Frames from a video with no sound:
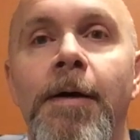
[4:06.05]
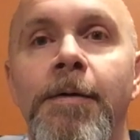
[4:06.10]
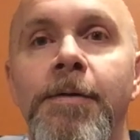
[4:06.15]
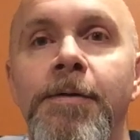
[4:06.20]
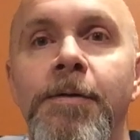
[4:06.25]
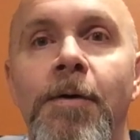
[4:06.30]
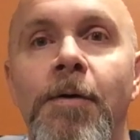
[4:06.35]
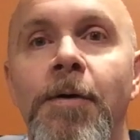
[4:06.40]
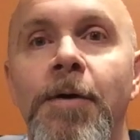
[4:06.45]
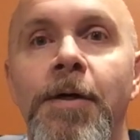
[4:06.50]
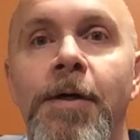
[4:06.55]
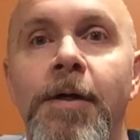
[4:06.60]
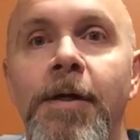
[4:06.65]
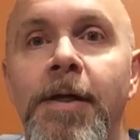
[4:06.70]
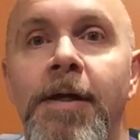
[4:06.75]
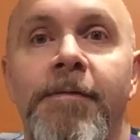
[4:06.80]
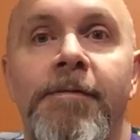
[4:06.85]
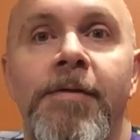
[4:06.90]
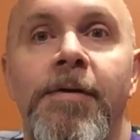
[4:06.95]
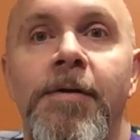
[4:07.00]
So you
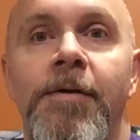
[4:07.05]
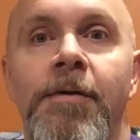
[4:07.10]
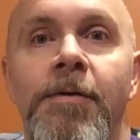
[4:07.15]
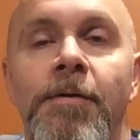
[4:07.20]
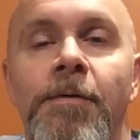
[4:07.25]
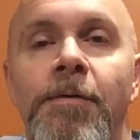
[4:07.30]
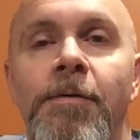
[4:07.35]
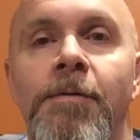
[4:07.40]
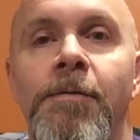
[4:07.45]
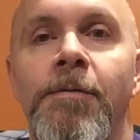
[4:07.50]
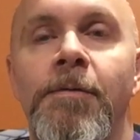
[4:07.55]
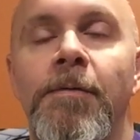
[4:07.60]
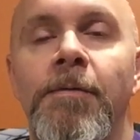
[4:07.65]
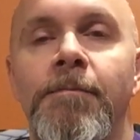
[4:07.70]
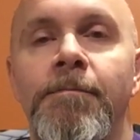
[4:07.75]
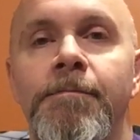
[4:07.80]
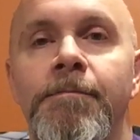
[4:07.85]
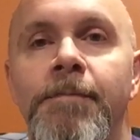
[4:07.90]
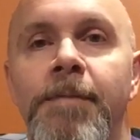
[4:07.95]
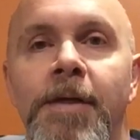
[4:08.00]
could even do,
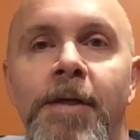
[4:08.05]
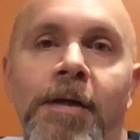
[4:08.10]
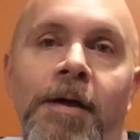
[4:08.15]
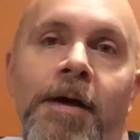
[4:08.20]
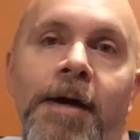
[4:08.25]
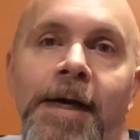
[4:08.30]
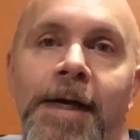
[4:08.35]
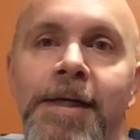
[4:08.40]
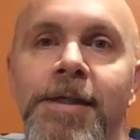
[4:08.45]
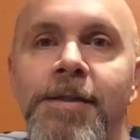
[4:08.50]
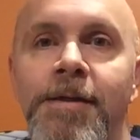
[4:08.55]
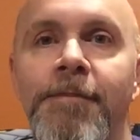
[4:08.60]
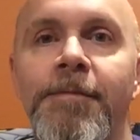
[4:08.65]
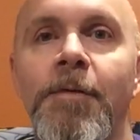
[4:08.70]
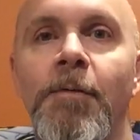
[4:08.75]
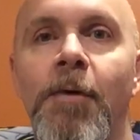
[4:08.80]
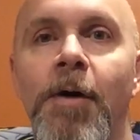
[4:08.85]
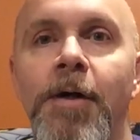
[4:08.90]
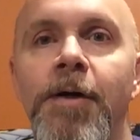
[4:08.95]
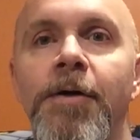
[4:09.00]
you know, I guess if
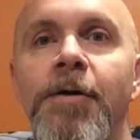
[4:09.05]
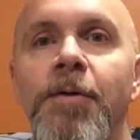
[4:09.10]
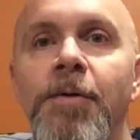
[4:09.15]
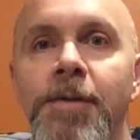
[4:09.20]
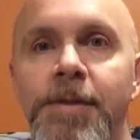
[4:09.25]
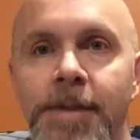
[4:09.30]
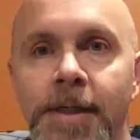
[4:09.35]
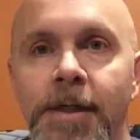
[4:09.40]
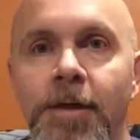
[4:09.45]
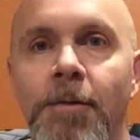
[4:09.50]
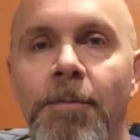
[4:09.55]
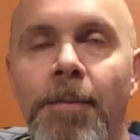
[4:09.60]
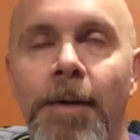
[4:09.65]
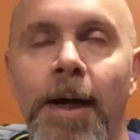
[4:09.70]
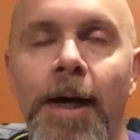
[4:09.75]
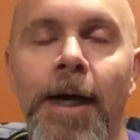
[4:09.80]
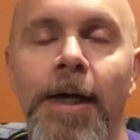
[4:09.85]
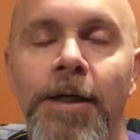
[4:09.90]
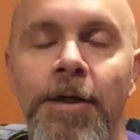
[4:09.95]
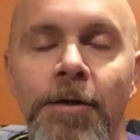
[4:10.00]
you wanted to do a single
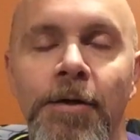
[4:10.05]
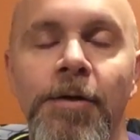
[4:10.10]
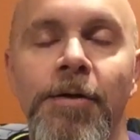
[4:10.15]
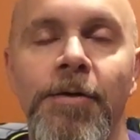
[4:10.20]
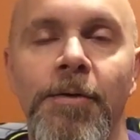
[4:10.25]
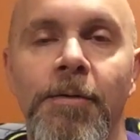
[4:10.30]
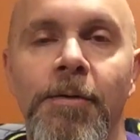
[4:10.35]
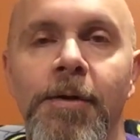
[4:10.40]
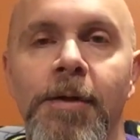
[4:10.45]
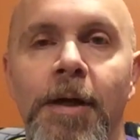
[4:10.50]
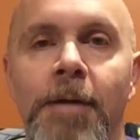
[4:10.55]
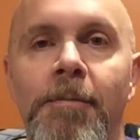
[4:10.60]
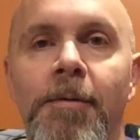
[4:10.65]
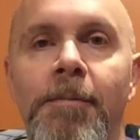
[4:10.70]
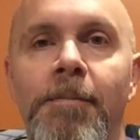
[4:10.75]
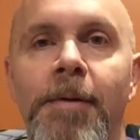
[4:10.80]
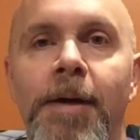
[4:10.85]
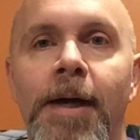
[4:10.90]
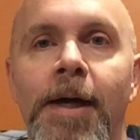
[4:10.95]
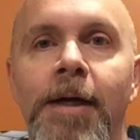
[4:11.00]
pack, you could do a
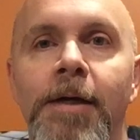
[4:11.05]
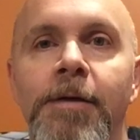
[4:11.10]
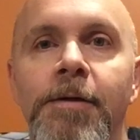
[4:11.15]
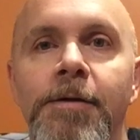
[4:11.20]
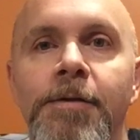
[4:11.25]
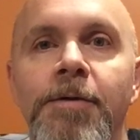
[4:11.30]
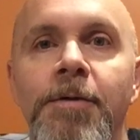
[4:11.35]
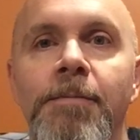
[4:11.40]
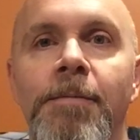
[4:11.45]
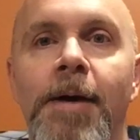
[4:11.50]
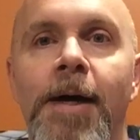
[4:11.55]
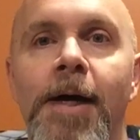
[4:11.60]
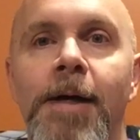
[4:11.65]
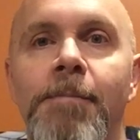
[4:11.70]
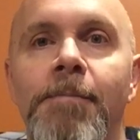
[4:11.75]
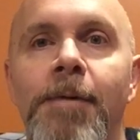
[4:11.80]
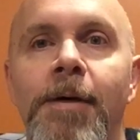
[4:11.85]
double pack or two pack,